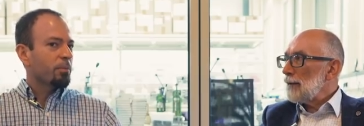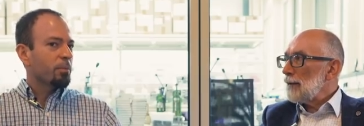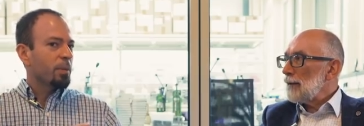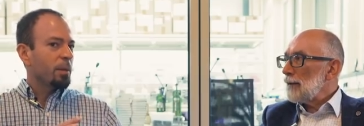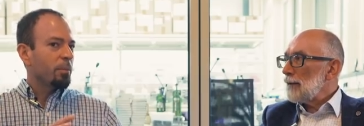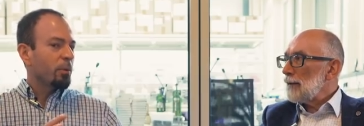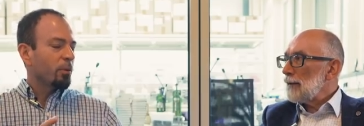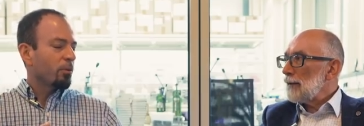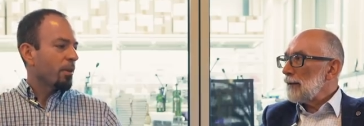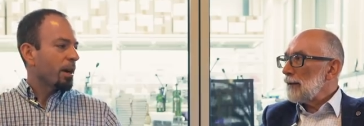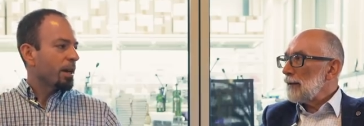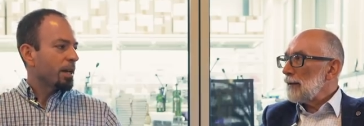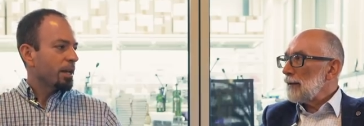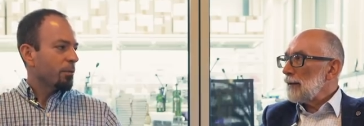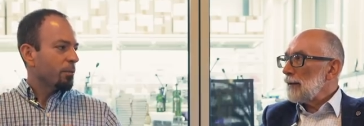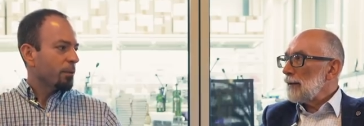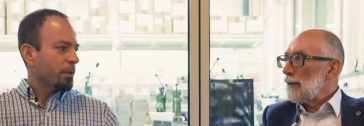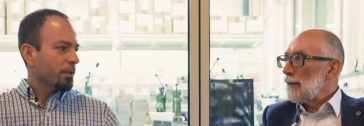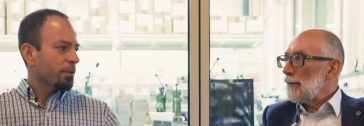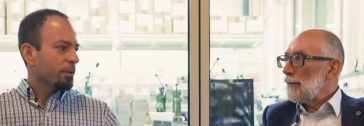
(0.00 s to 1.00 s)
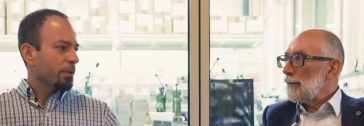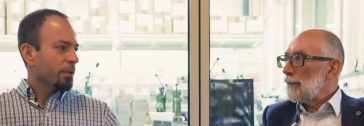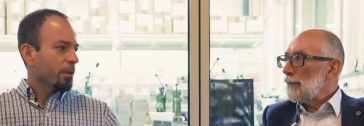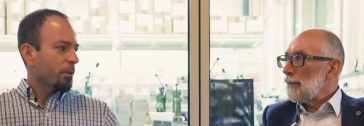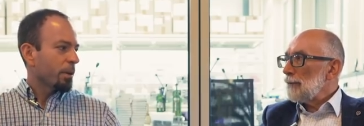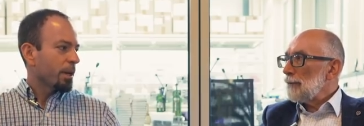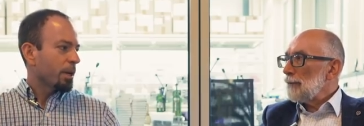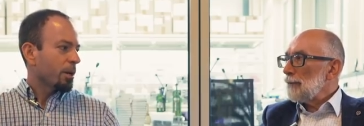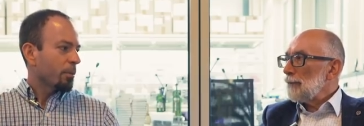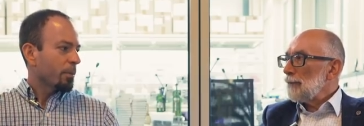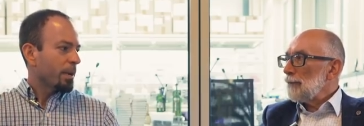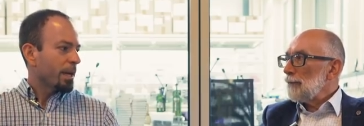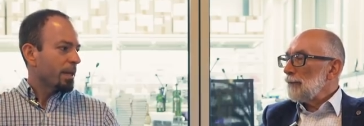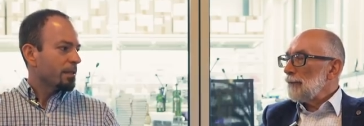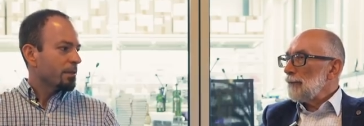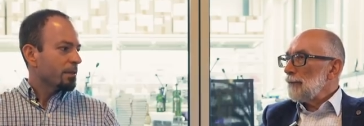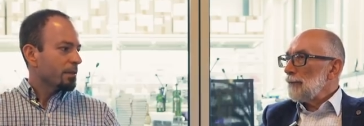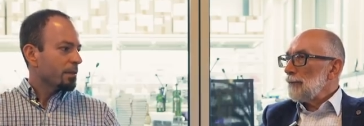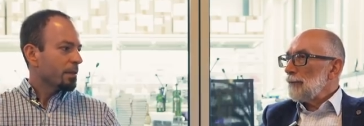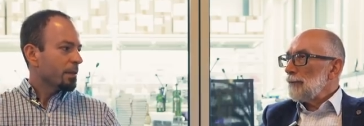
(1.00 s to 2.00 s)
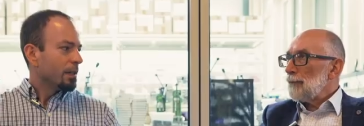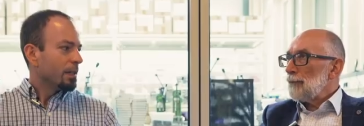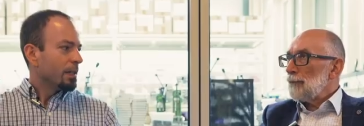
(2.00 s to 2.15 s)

Speaker 1: of people writing with Kaweco pens?